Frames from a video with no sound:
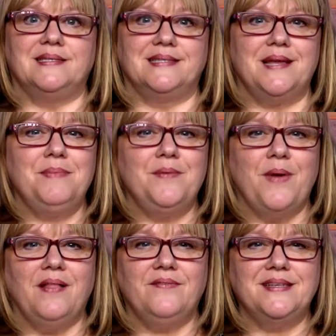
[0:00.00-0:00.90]
it's going to be
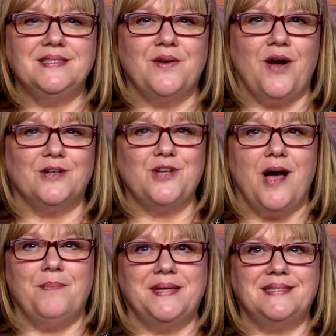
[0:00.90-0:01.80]
relevant to our
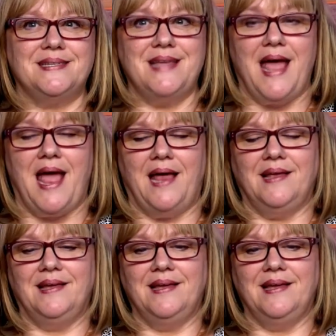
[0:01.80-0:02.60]
topic today.